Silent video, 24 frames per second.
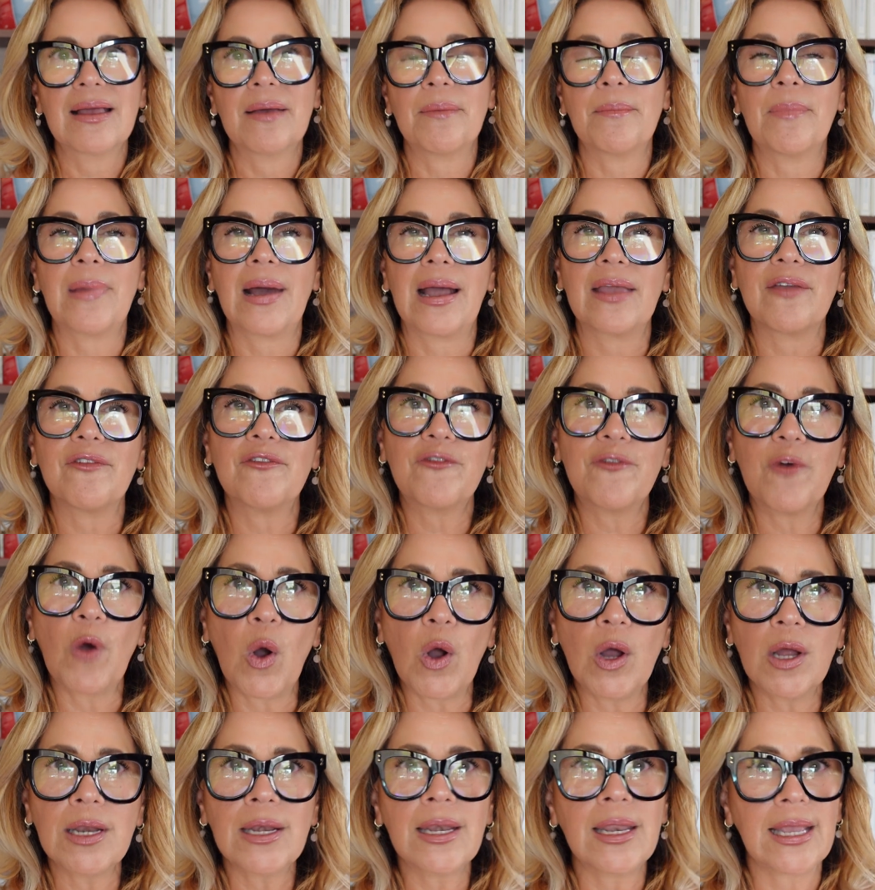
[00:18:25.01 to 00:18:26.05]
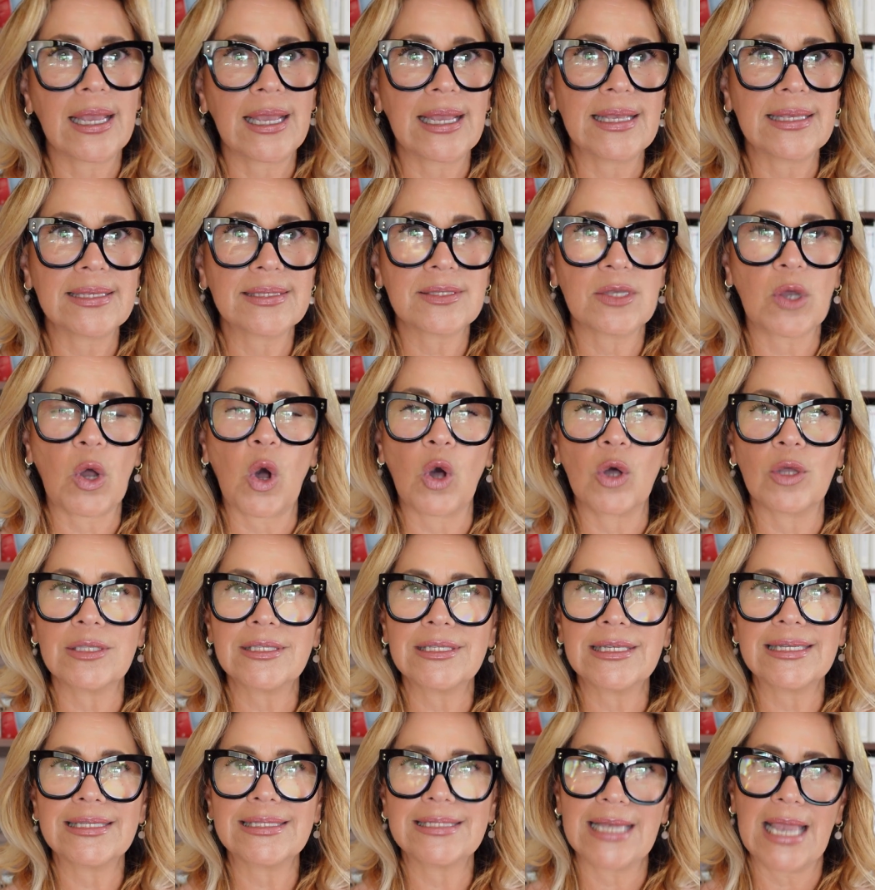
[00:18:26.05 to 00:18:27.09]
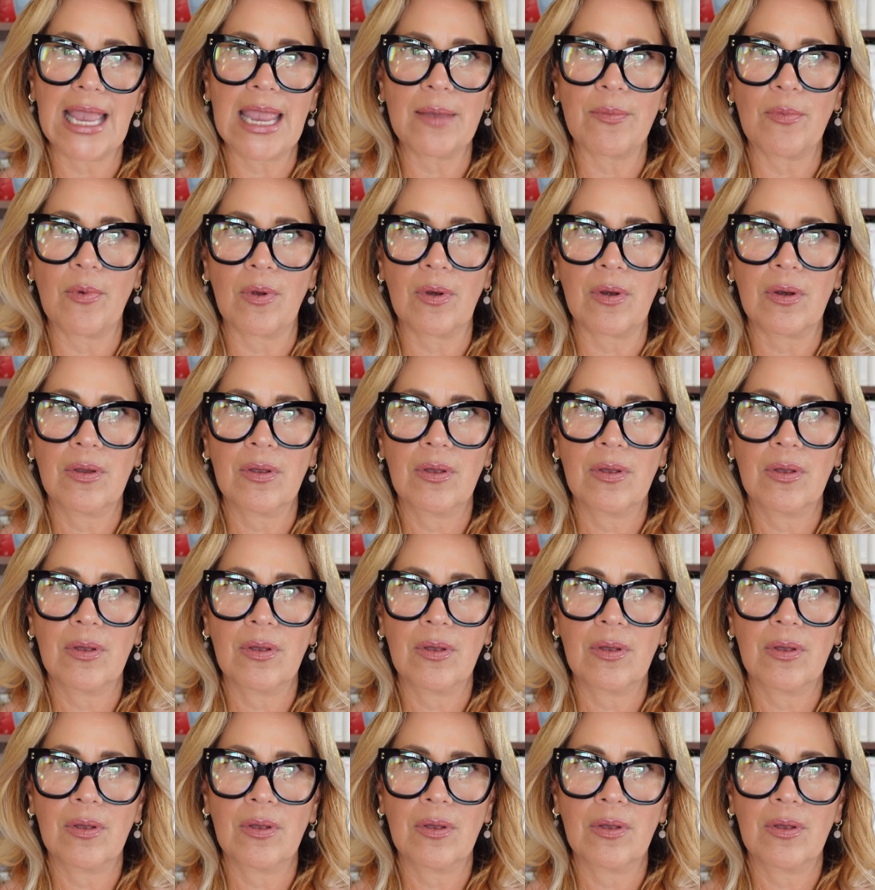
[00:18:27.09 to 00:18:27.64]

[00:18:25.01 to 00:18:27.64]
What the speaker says: My phone is on the table.